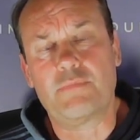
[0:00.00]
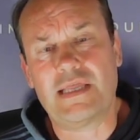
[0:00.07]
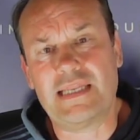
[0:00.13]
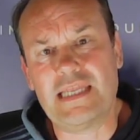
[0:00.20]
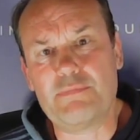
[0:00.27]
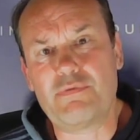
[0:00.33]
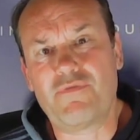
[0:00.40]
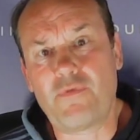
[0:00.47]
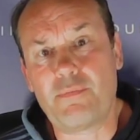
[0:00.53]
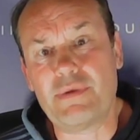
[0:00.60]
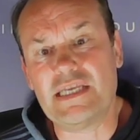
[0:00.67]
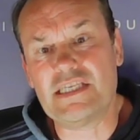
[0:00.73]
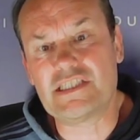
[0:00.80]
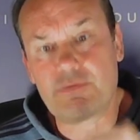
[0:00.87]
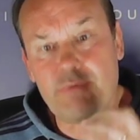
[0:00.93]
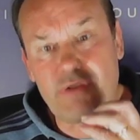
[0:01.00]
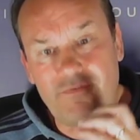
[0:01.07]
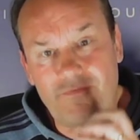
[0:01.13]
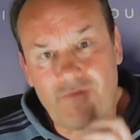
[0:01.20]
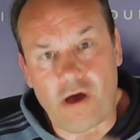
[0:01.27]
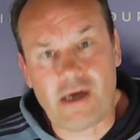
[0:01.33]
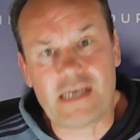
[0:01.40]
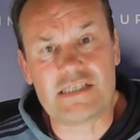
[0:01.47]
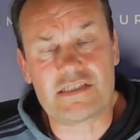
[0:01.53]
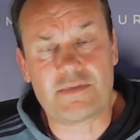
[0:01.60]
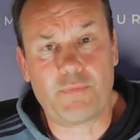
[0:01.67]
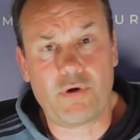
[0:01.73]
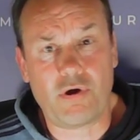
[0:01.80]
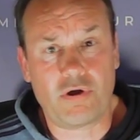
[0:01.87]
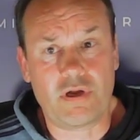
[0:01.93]
elite performer needs to be advised
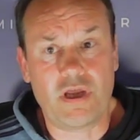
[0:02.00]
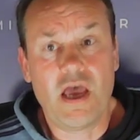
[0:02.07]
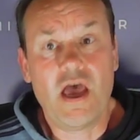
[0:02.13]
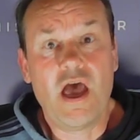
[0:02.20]
upon